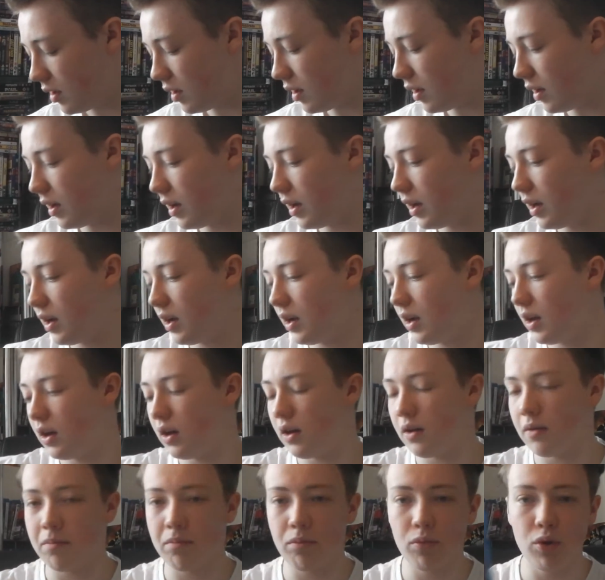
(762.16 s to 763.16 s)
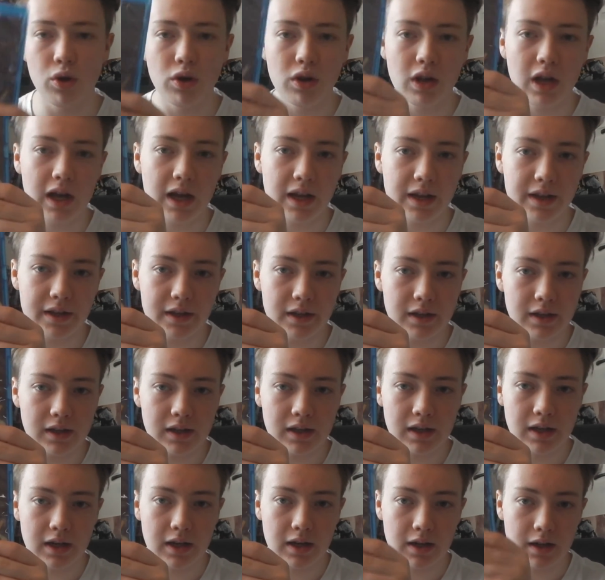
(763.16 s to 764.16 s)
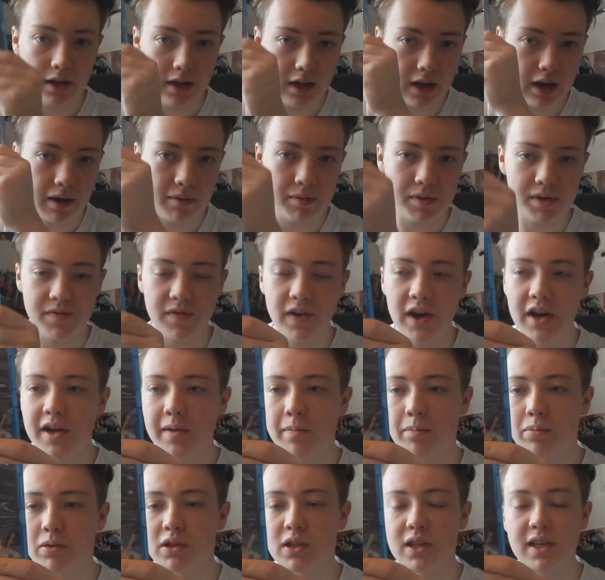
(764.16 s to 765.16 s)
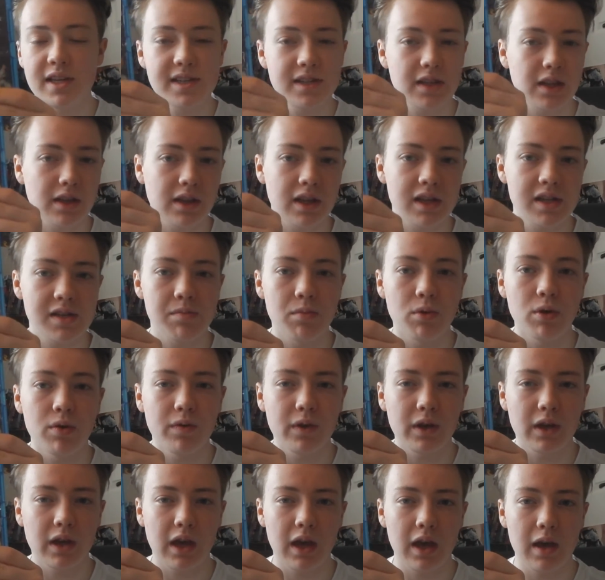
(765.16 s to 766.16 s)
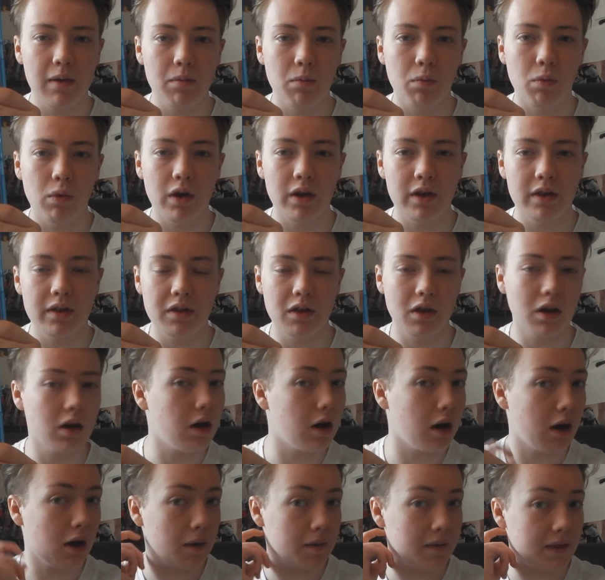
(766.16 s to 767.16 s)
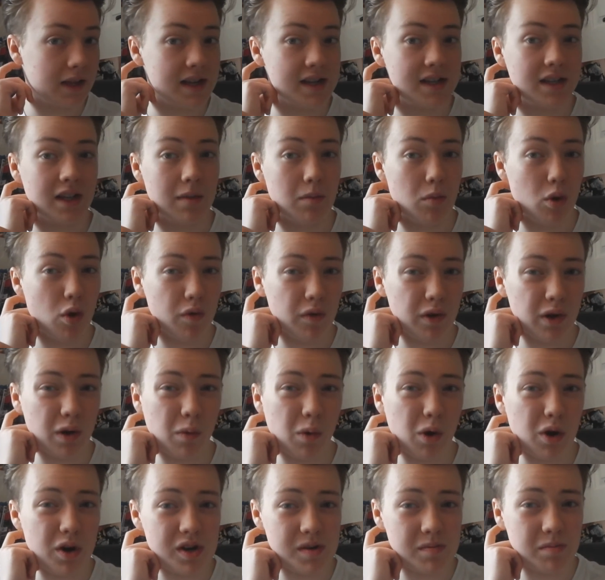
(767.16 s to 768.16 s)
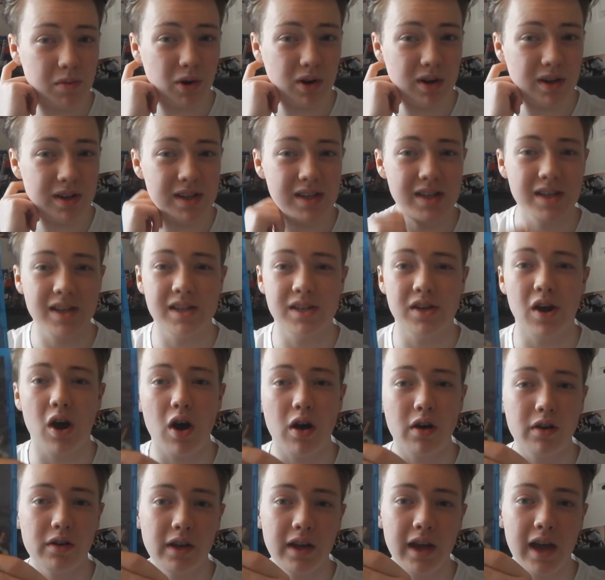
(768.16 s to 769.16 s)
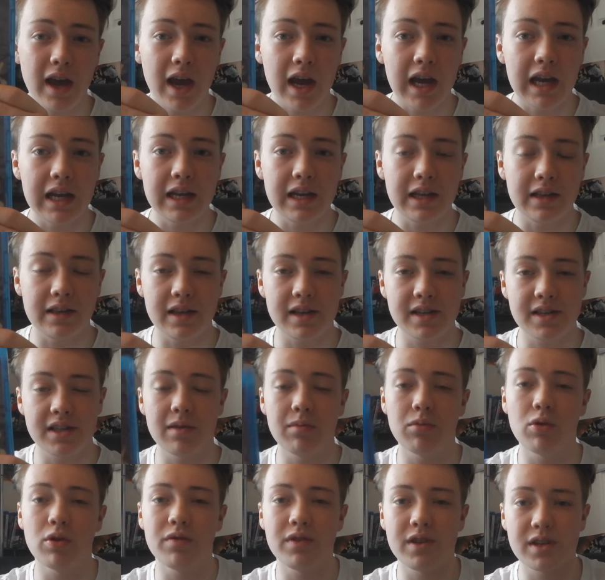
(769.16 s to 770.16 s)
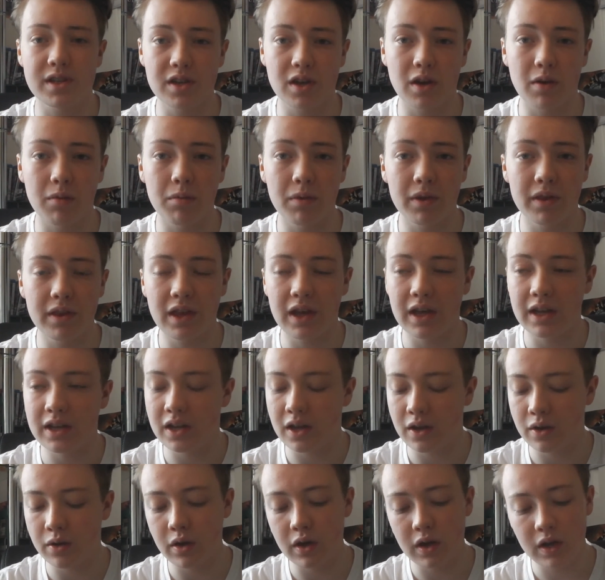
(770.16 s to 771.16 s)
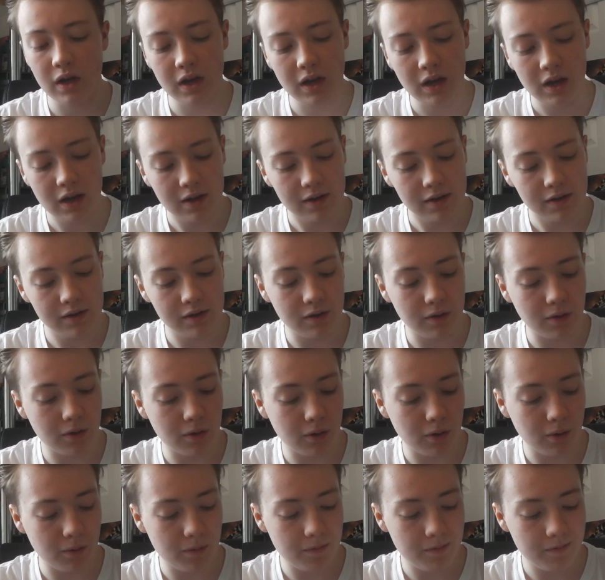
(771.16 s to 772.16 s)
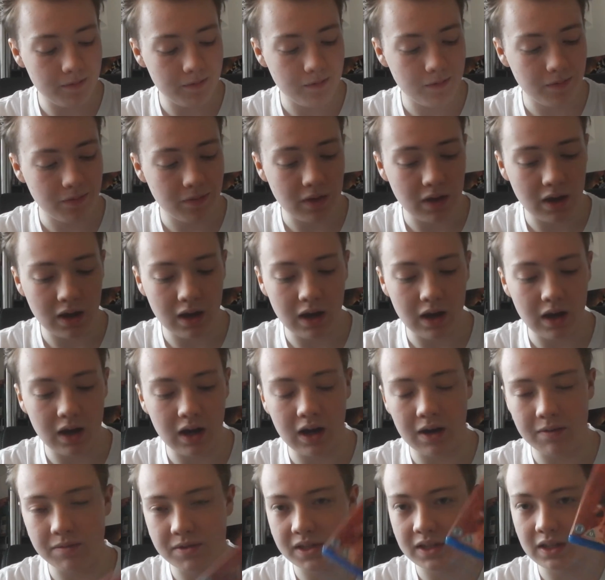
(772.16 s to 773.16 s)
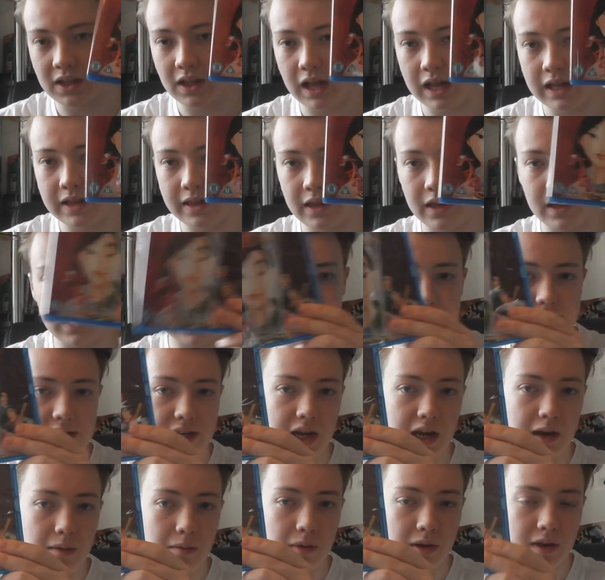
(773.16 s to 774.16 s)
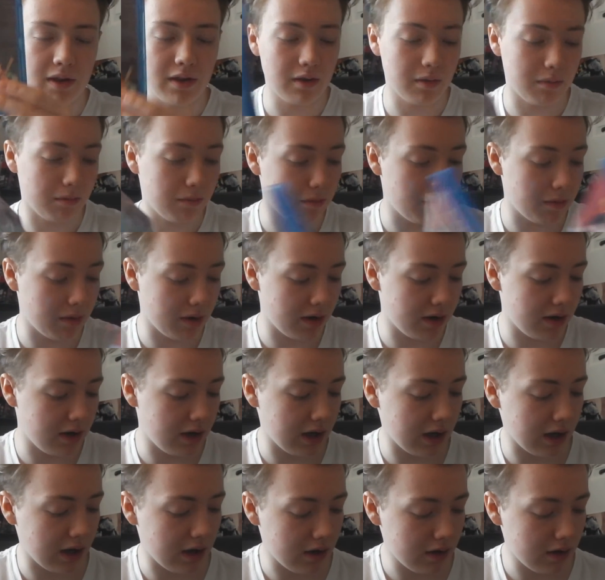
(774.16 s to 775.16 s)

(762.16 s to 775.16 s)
Mulan. I was very pleased that this movie came with Disney Movie Awards points, because hardly any Disney movies come with that now. So I was glad that this came with them, but yeah.